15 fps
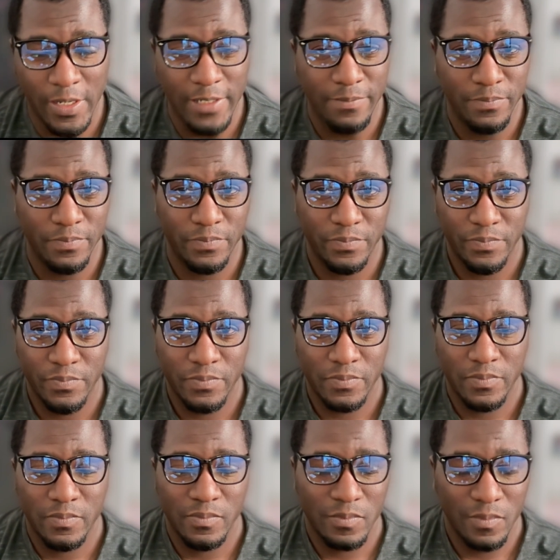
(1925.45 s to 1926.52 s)
Okay,
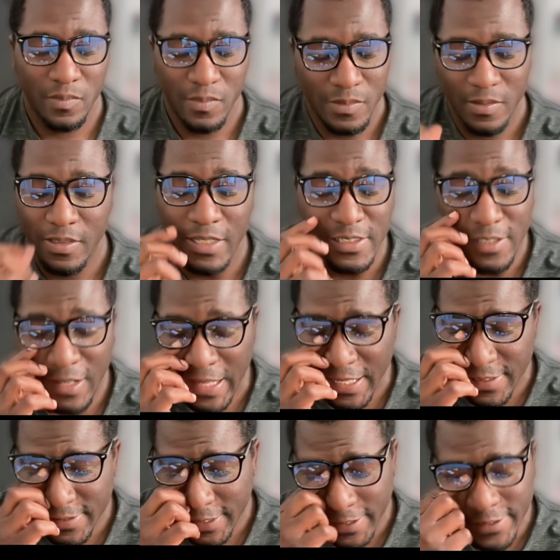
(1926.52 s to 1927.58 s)
that's
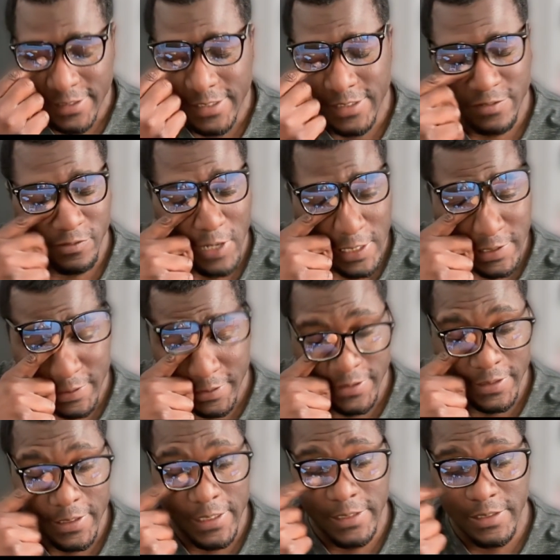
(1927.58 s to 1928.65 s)
all I can say is just
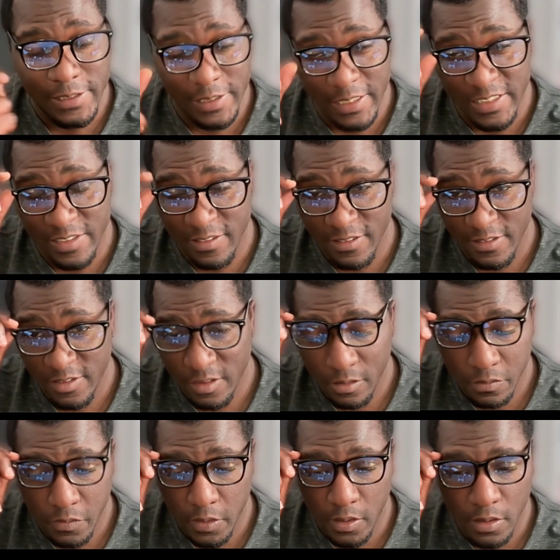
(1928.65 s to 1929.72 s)
watch it. It's
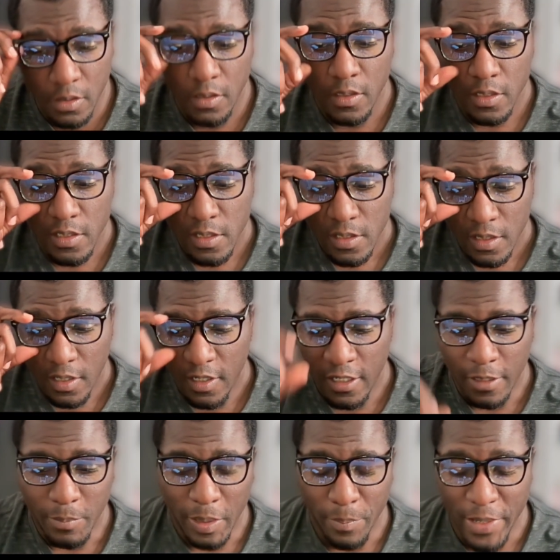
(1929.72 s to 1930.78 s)
good so far.
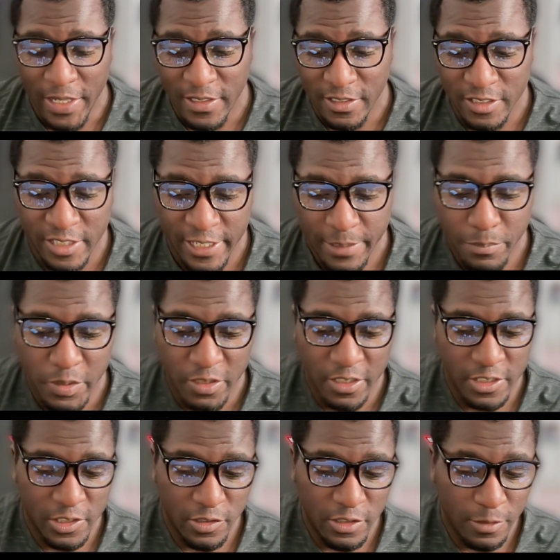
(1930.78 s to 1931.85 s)
Amanda
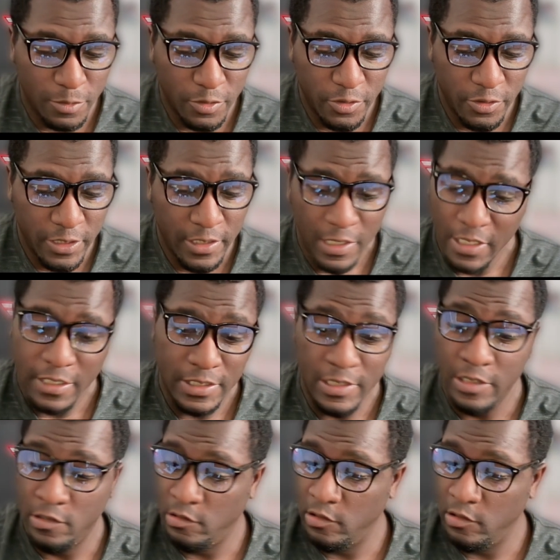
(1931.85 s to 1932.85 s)
Stenberg is on double duty.